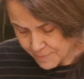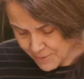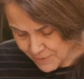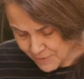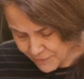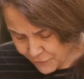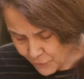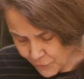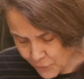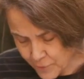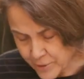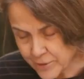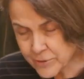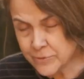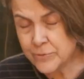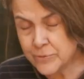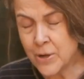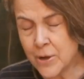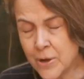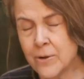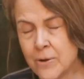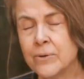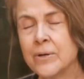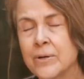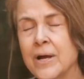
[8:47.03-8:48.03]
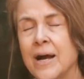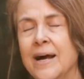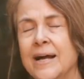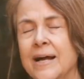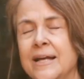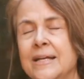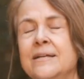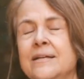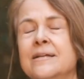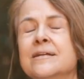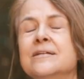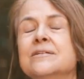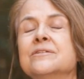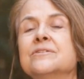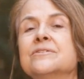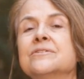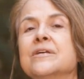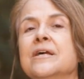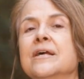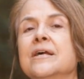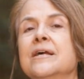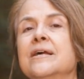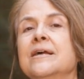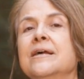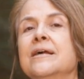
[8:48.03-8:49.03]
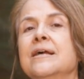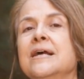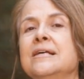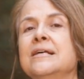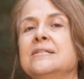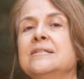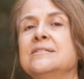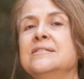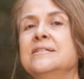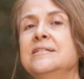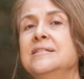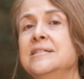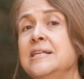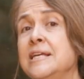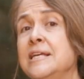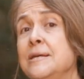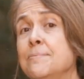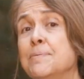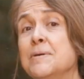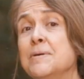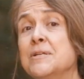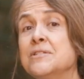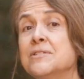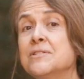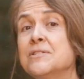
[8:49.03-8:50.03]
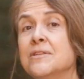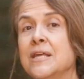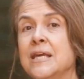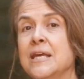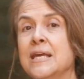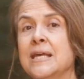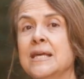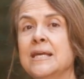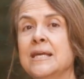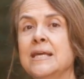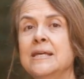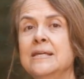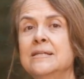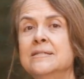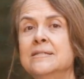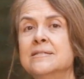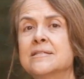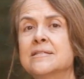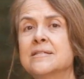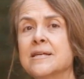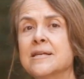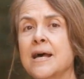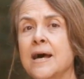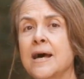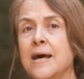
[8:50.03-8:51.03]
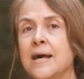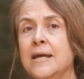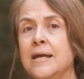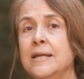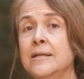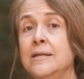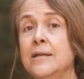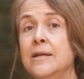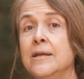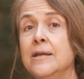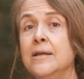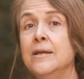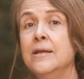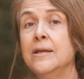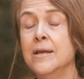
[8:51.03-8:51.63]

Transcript: Before you know kindness as the deepest thing inside,